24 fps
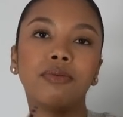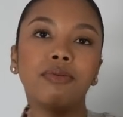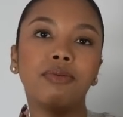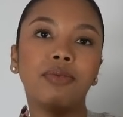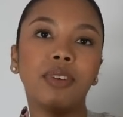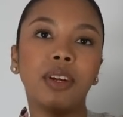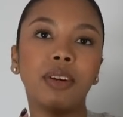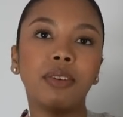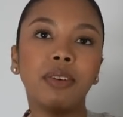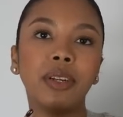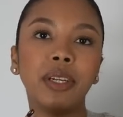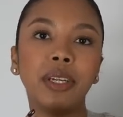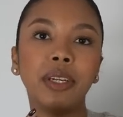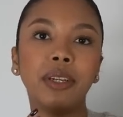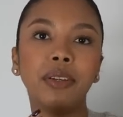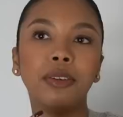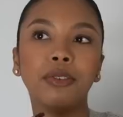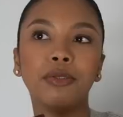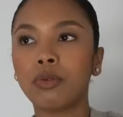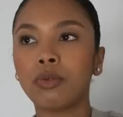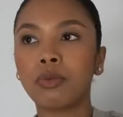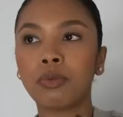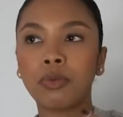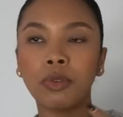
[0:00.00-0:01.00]

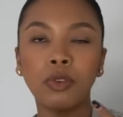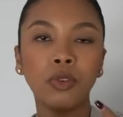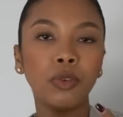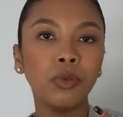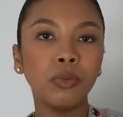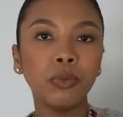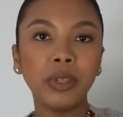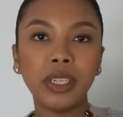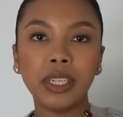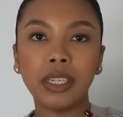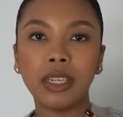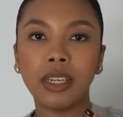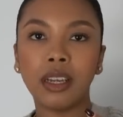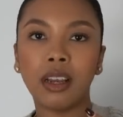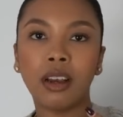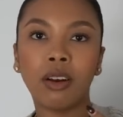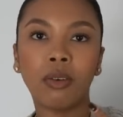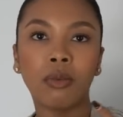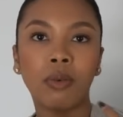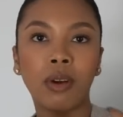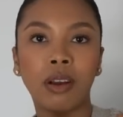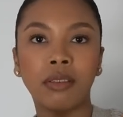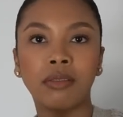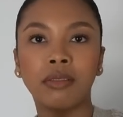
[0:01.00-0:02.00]
very roomy
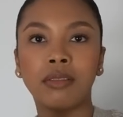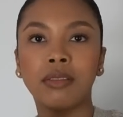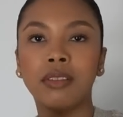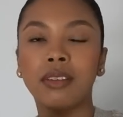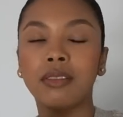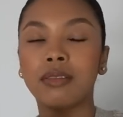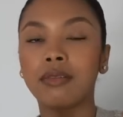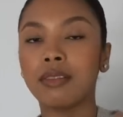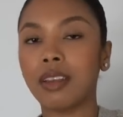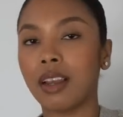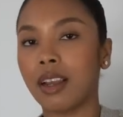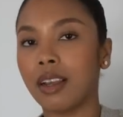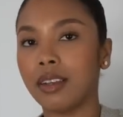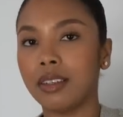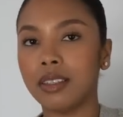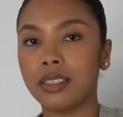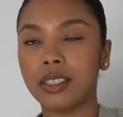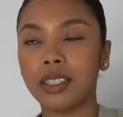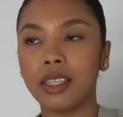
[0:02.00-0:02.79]
around the thighs.